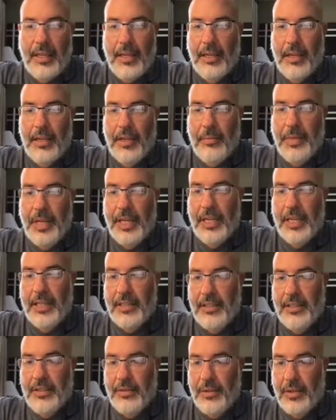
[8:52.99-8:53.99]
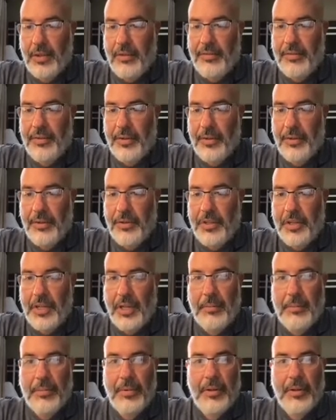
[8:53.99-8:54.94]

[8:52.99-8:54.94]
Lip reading: Go back into our Photoshop